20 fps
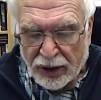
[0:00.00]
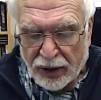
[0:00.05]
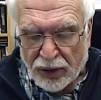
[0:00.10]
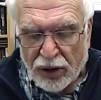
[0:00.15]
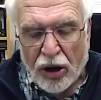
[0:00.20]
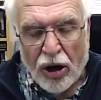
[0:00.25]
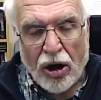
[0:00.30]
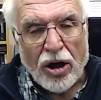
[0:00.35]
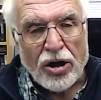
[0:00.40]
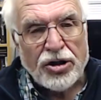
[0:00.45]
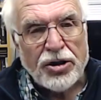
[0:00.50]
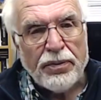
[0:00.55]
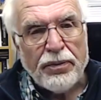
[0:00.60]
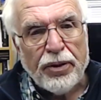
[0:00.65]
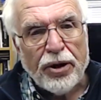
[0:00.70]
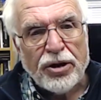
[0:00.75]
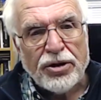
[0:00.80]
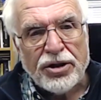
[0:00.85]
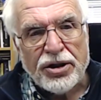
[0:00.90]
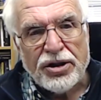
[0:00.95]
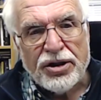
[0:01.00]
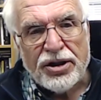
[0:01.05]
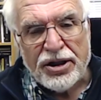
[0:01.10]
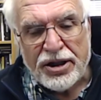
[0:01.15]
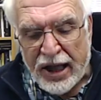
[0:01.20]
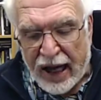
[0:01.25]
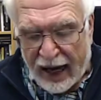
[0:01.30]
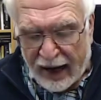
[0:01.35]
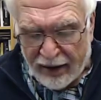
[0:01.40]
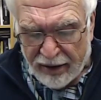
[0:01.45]
cause a person's
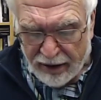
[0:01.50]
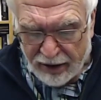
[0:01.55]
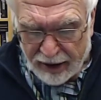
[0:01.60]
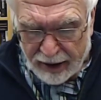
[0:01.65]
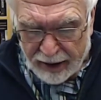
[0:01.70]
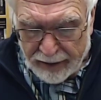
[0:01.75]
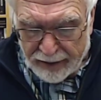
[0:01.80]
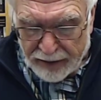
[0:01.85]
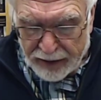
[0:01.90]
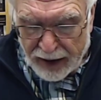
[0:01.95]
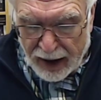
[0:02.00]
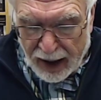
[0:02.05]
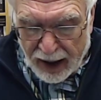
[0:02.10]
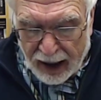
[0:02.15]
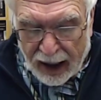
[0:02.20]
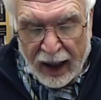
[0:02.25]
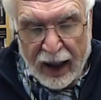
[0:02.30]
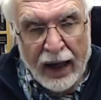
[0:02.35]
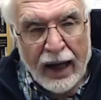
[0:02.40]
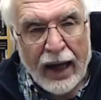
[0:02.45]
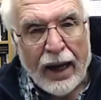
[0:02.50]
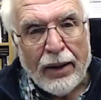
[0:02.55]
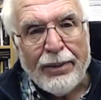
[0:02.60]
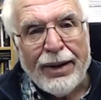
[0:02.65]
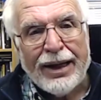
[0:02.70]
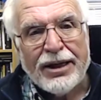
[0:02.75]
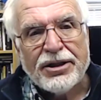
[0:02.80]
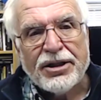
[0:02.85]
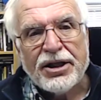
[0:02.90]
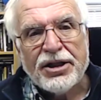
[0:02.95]
death? How
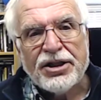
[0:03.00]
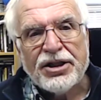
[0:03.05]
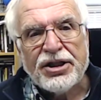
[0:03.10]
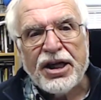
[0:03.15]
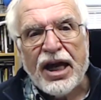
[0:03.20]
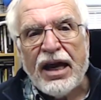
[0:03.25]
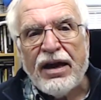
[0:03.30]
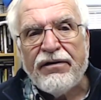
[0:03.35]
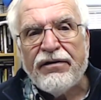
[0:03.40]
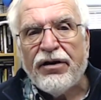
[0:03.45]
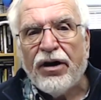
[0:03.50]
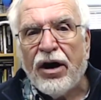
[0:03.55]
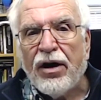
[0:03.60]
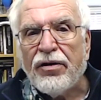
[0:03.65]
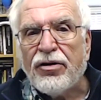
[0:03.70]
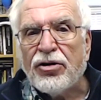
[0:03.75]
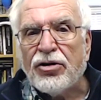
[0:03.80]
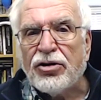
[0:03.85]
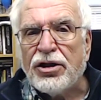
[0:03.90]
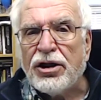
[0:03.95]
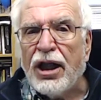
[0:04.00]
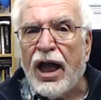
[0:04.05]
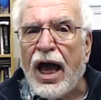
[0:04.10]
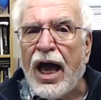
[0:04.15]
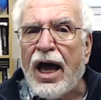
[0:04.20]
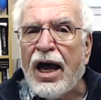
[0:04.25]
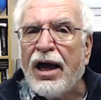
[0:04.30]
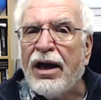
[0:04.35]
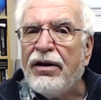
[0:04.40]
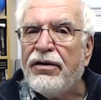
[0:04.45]
about to save others'
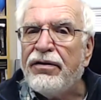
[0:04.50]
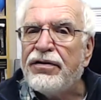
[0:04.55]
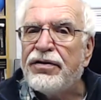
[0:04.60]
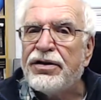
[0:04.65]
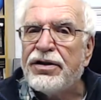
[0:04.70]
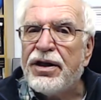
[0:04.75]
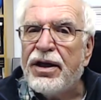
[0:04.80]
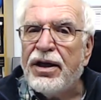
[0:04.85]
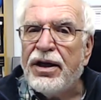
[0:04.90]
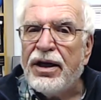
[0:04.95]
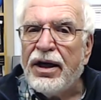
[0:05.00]
lives?